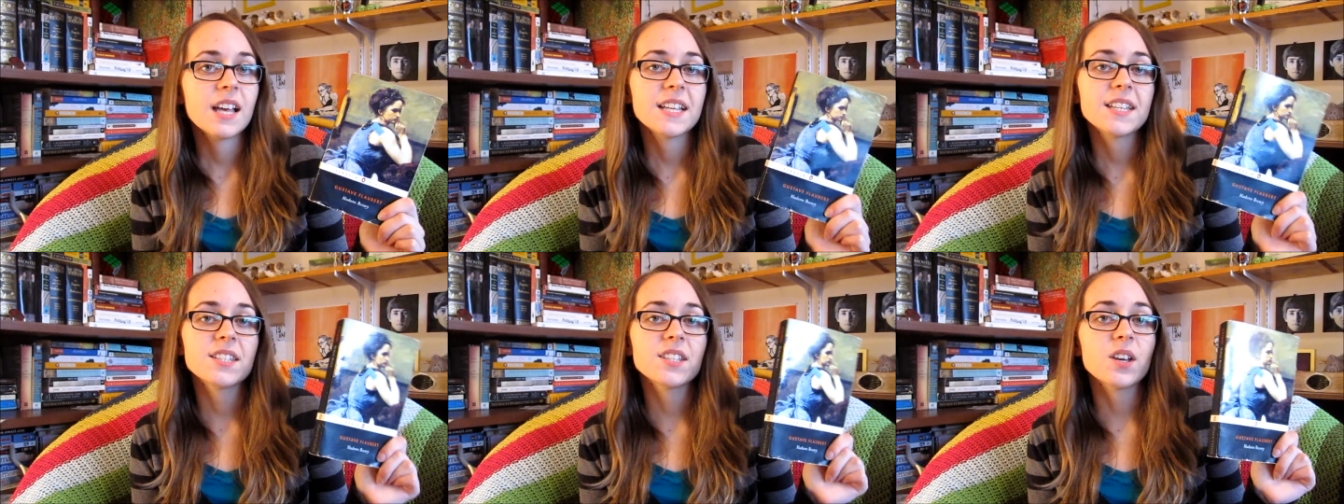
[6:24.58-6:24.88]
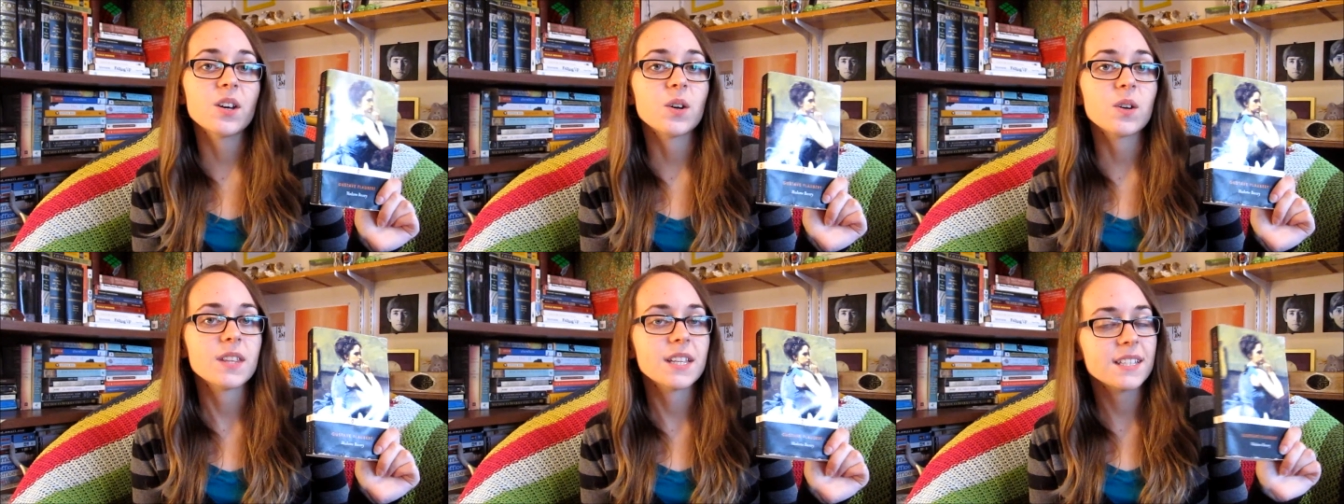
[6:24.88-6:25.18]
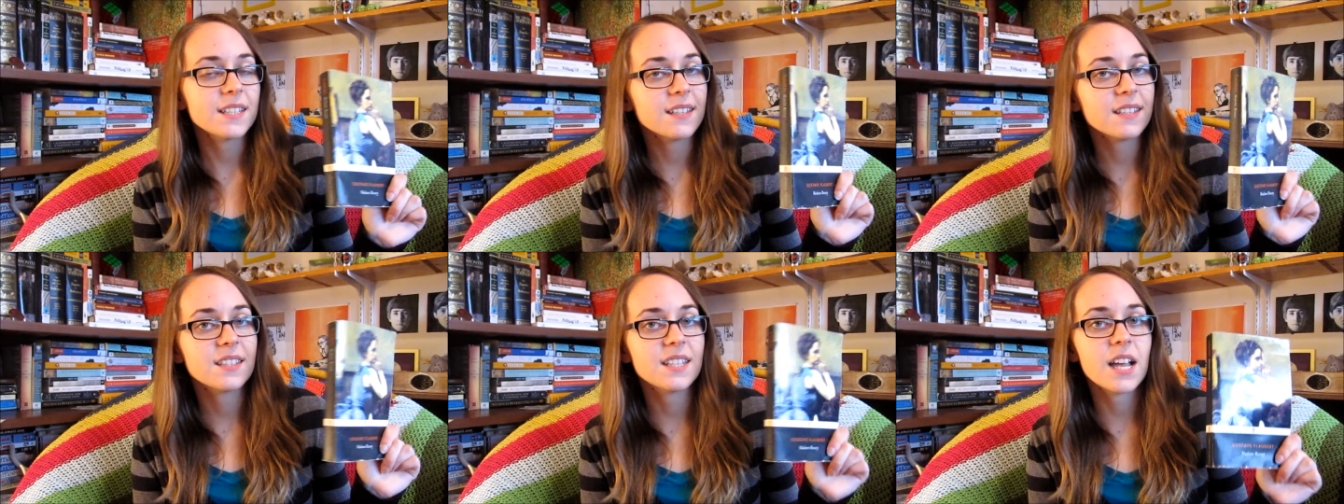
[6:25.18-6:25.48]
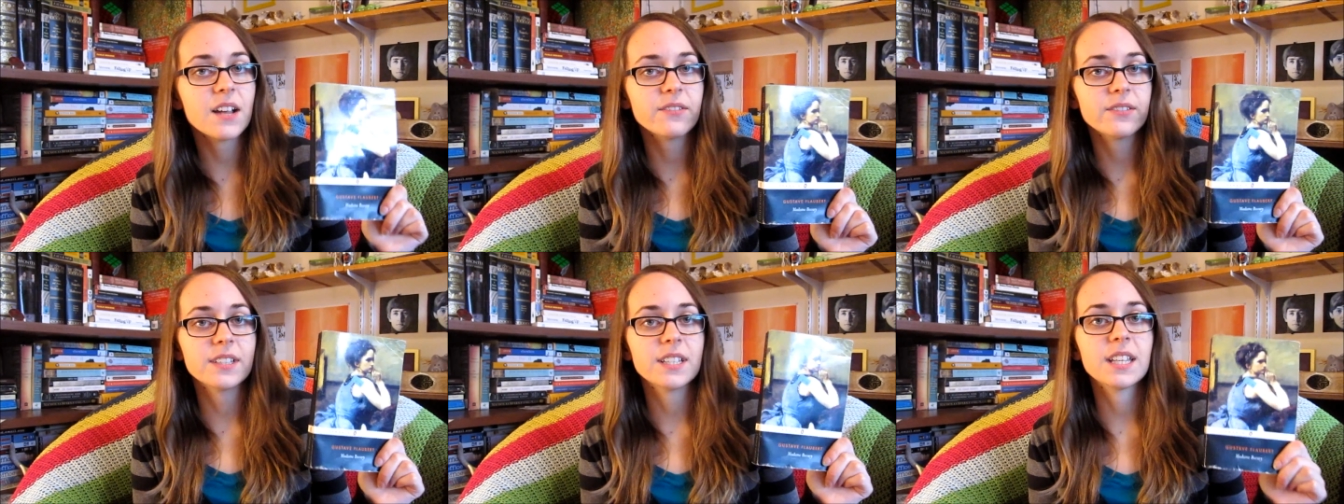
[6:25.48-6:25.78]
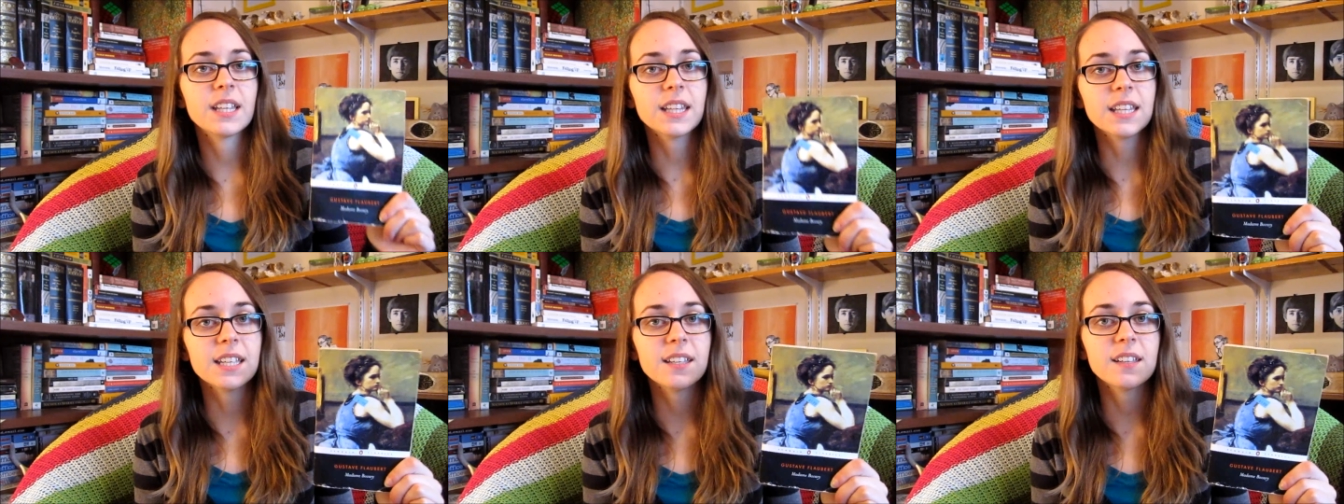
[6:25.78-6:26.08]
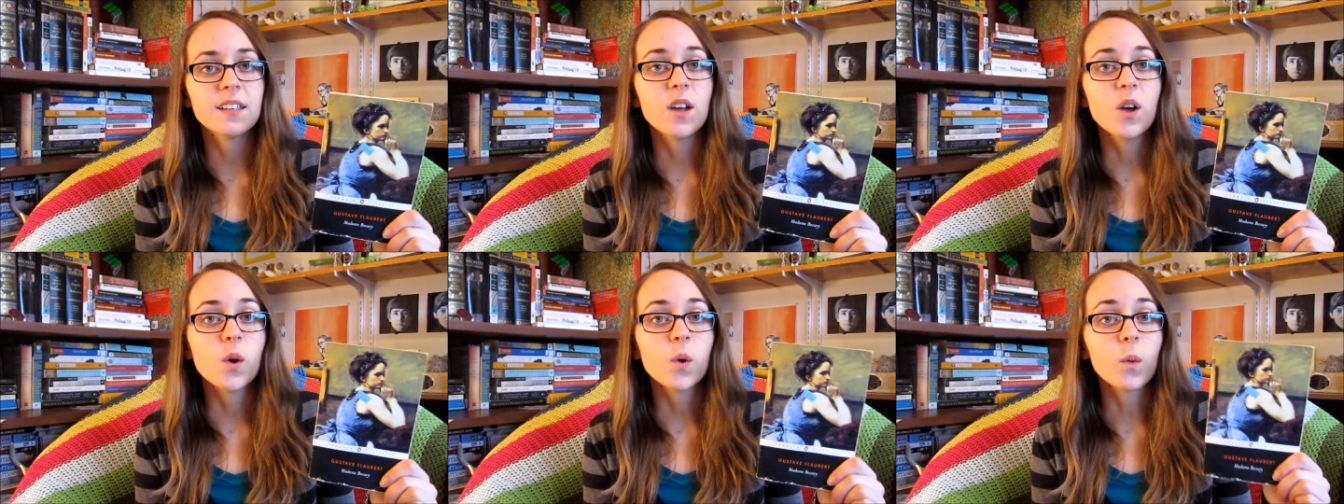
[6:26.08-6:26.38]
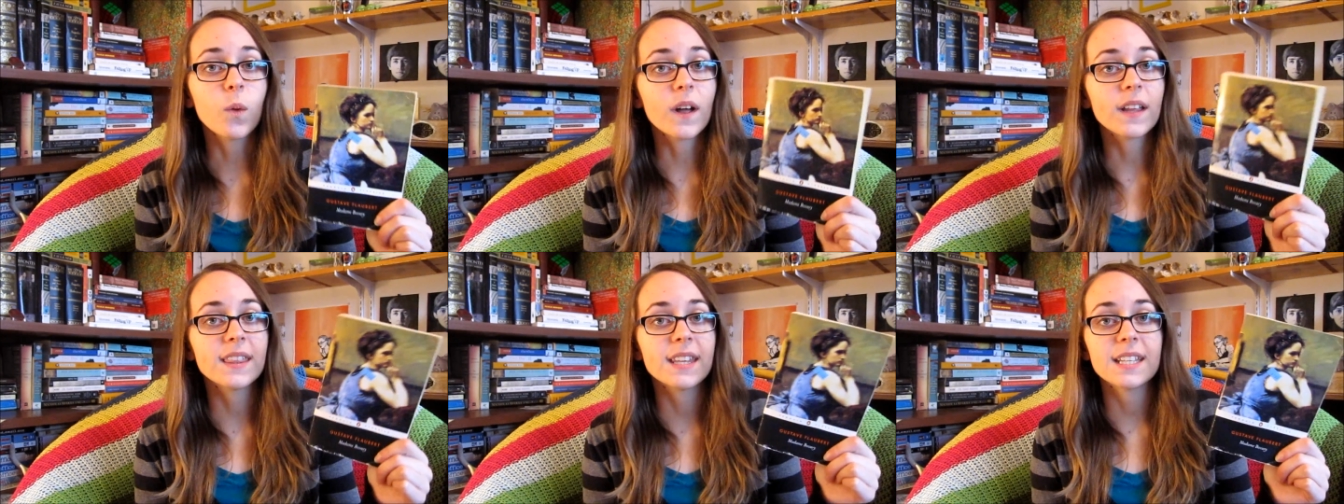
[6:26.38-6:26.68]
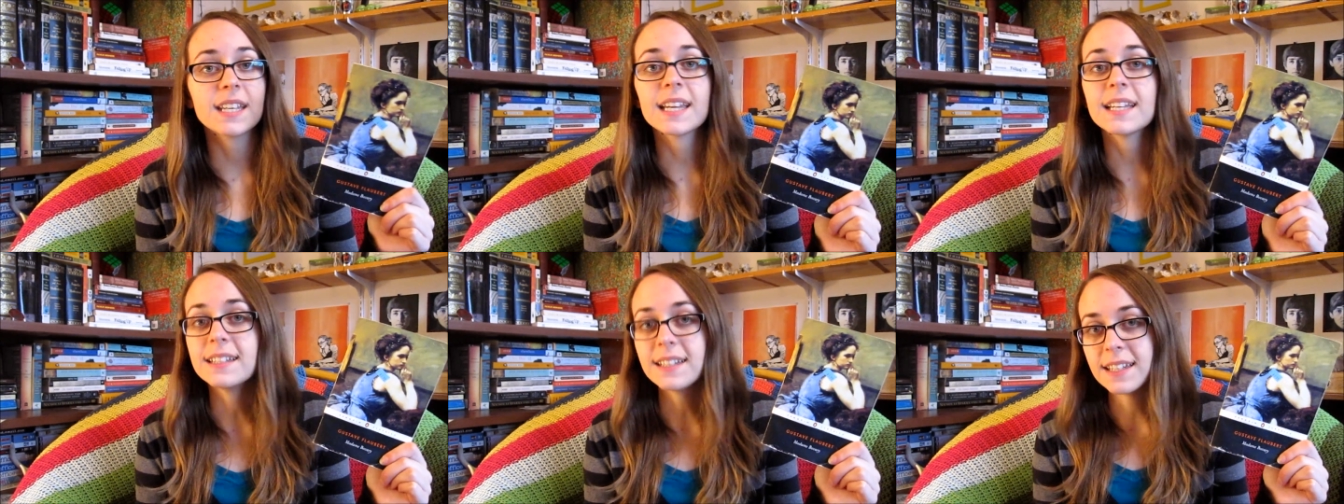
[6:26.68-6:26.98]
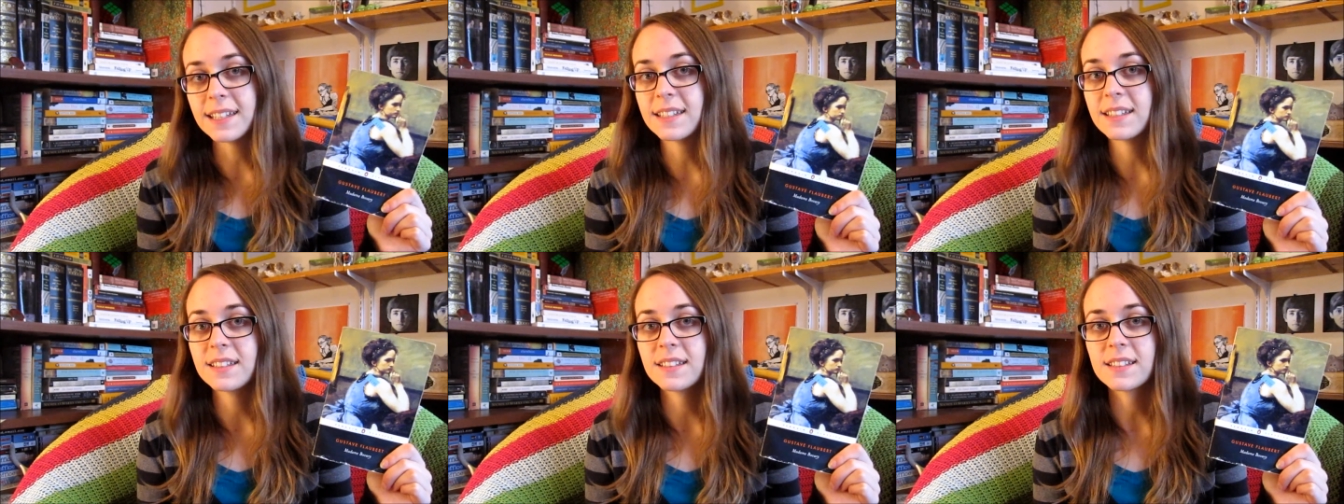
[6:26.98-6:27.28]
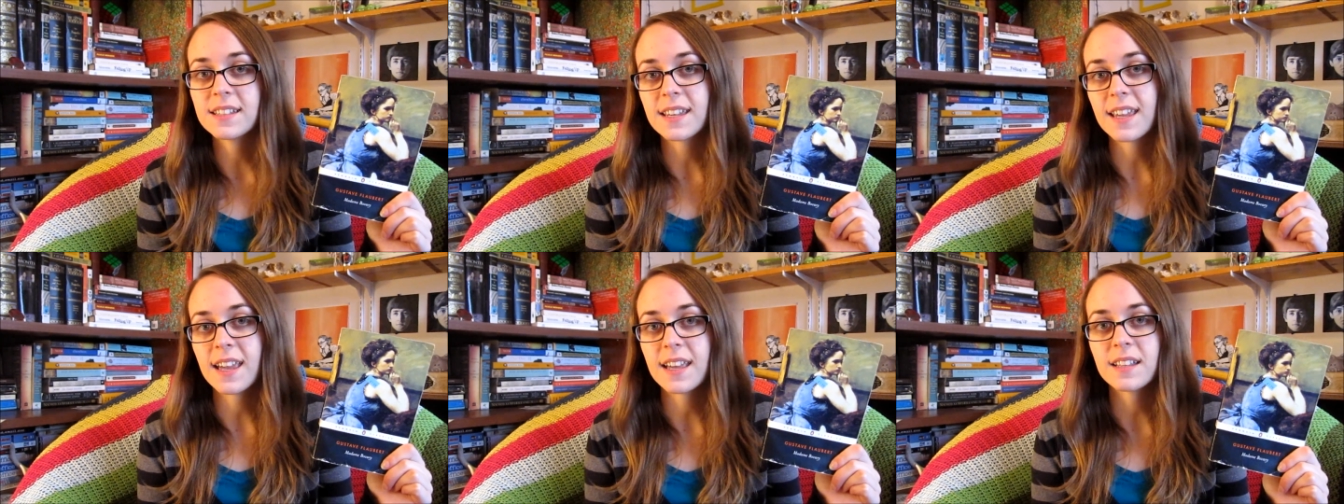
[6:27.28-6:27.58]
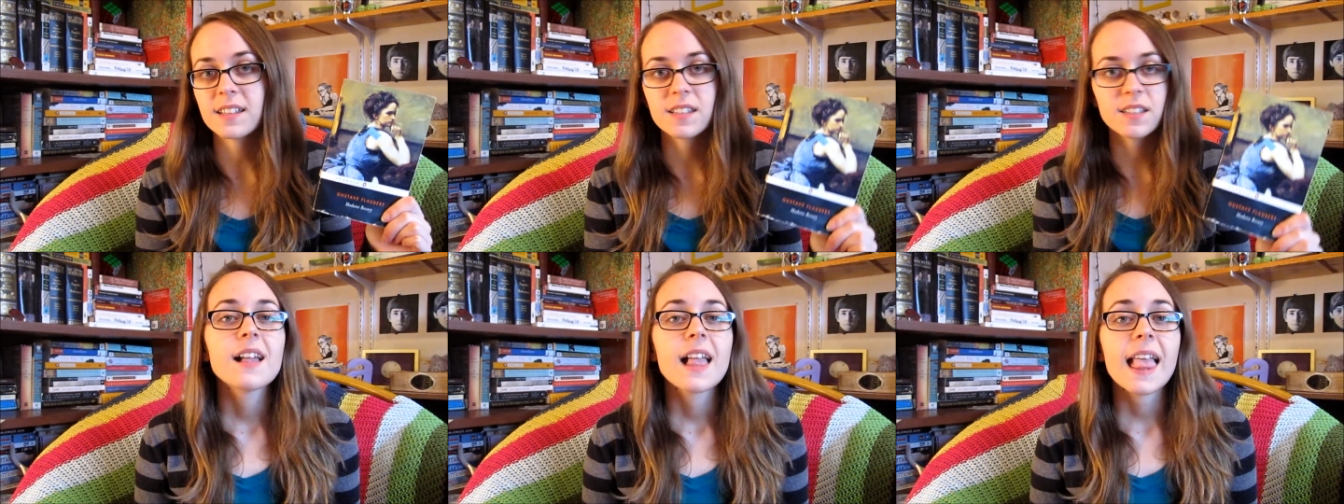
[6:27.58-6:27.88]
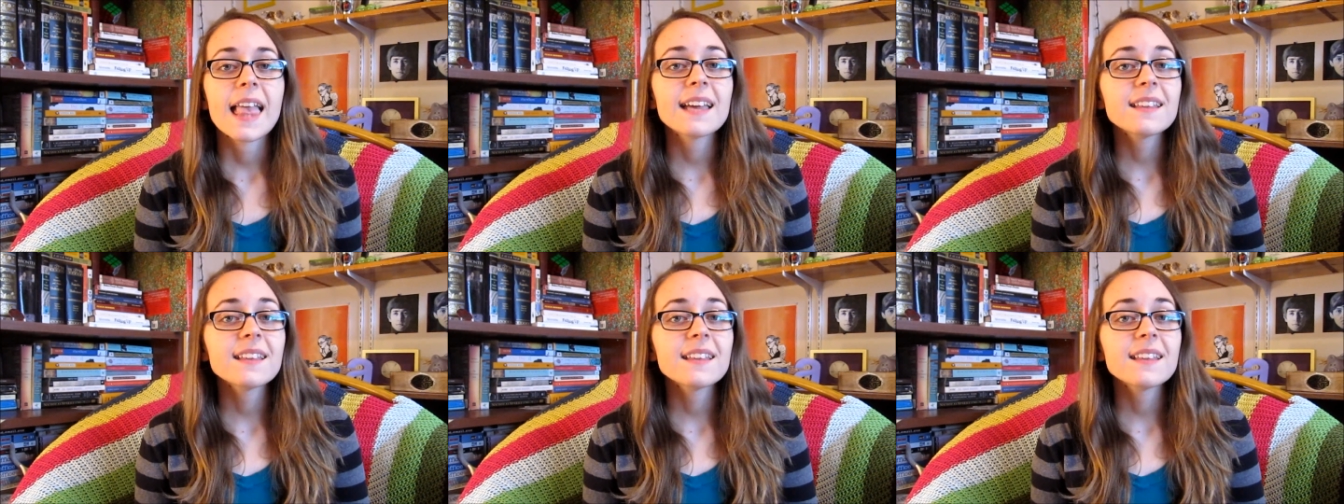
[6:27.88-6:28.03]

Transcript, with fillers: so this is definitely one that I needed to get.